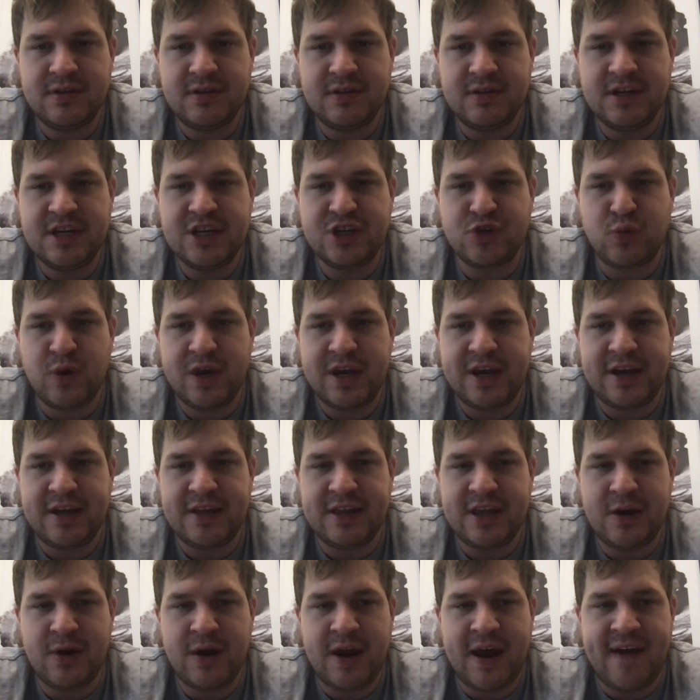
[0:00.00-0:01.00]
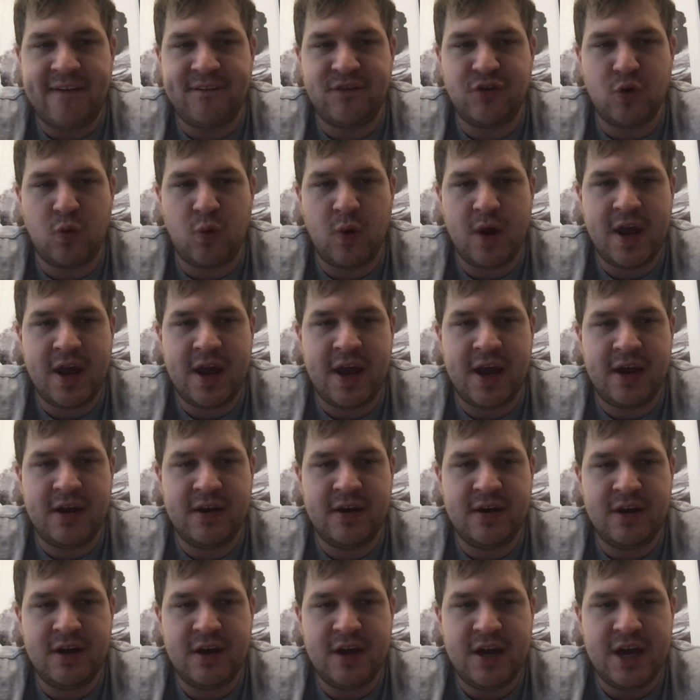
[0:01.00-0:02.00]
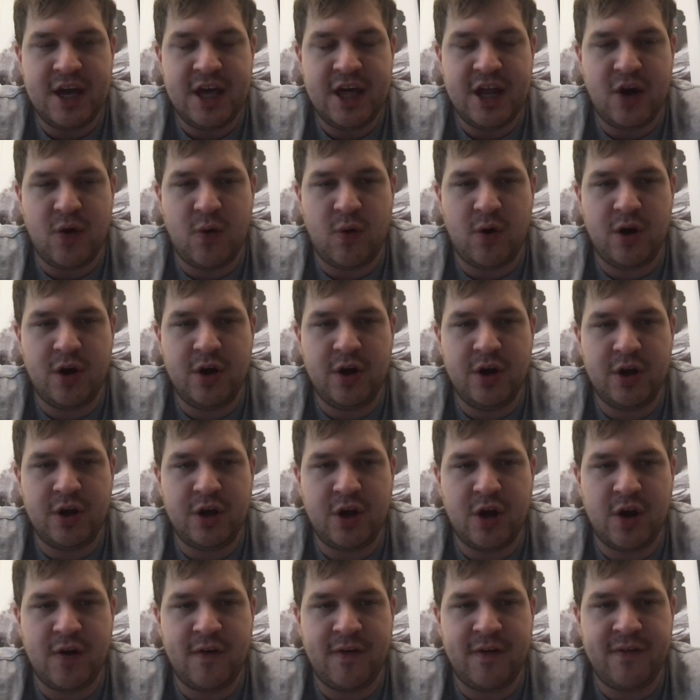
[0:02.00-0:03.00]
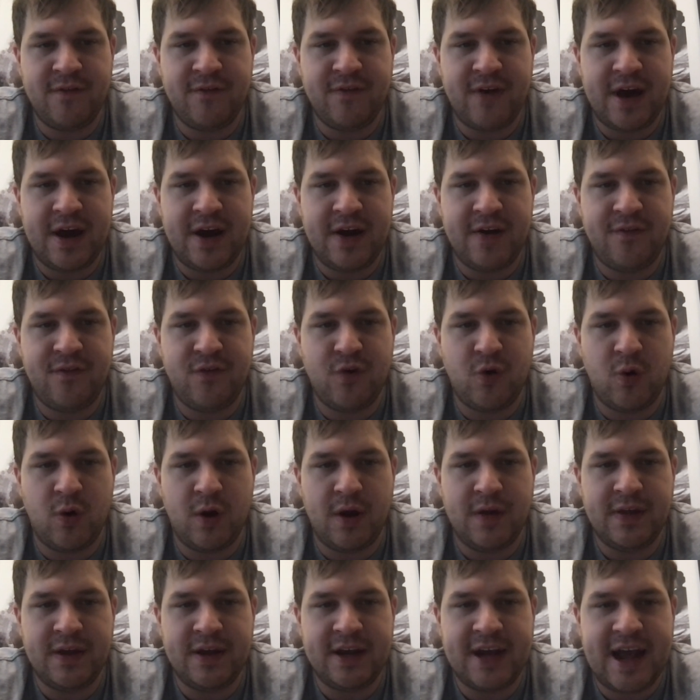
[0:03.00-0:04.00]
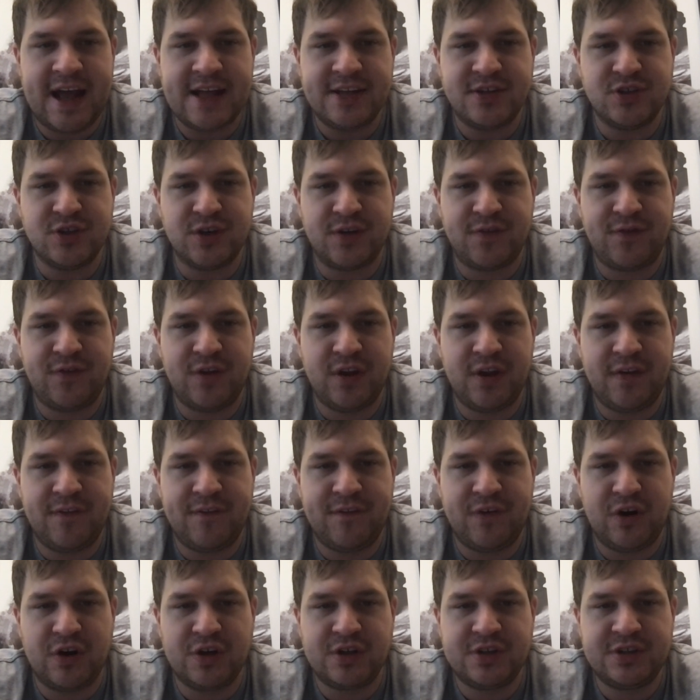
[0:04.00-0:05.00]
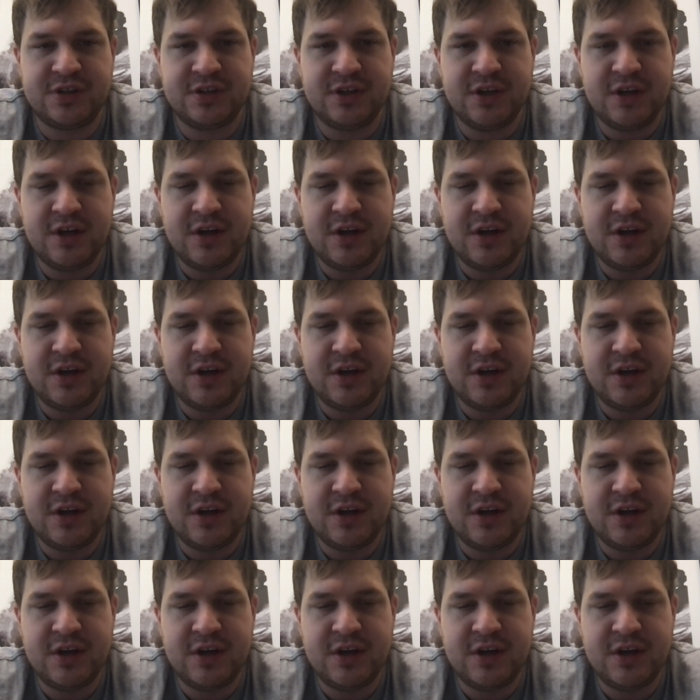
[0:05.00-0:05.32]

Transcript: this weekend they would have to win in order to go to the Final Four, and the Cats look for their first